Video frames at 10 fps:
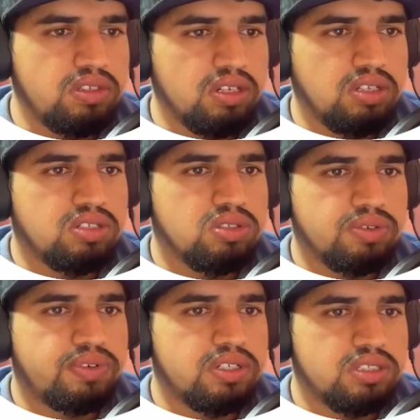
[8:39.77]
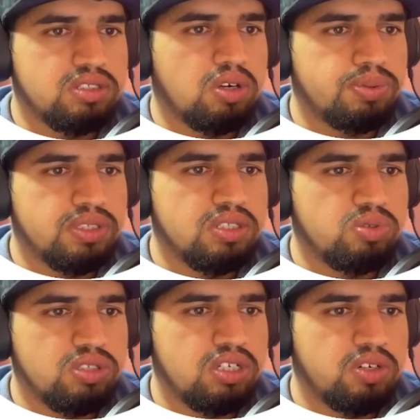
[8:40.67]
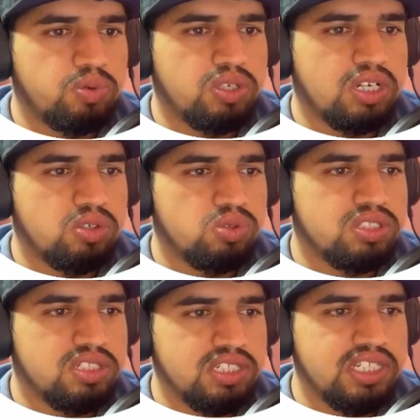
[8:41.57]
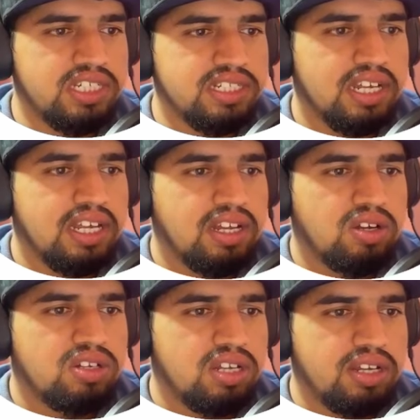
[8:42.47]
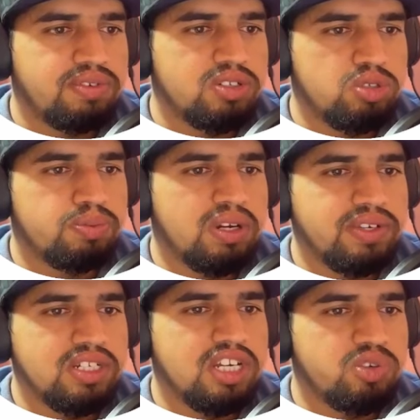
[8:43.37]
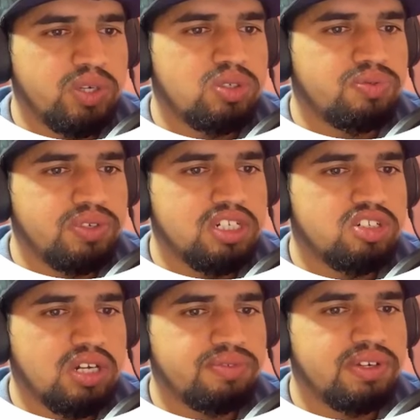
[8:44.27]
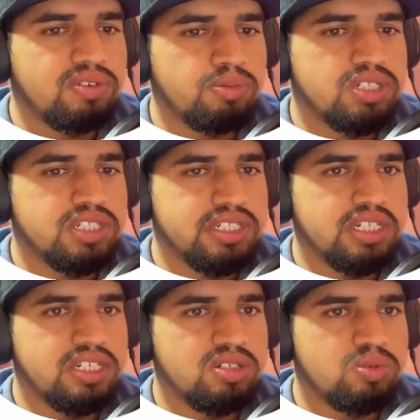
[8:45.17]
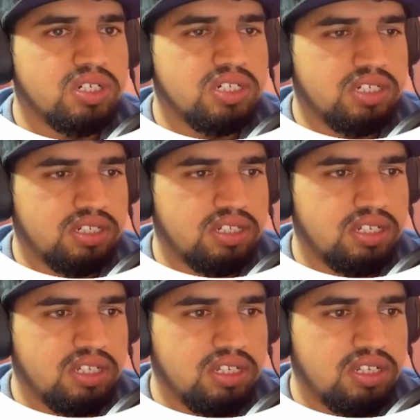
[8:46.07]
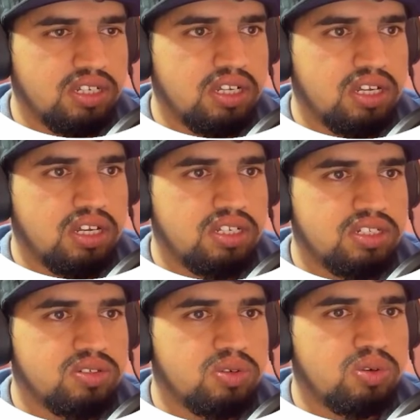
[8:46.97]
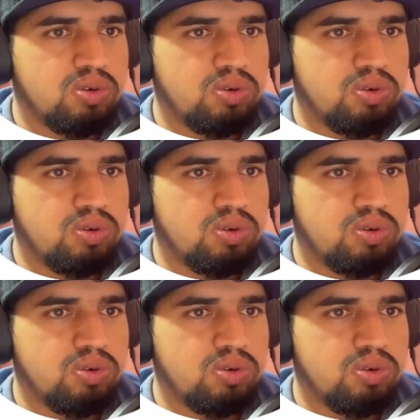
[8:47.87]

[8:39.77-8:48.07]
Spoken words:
So the first option here, what I could see is a virtual private gateway to filter traffic from restricted network. So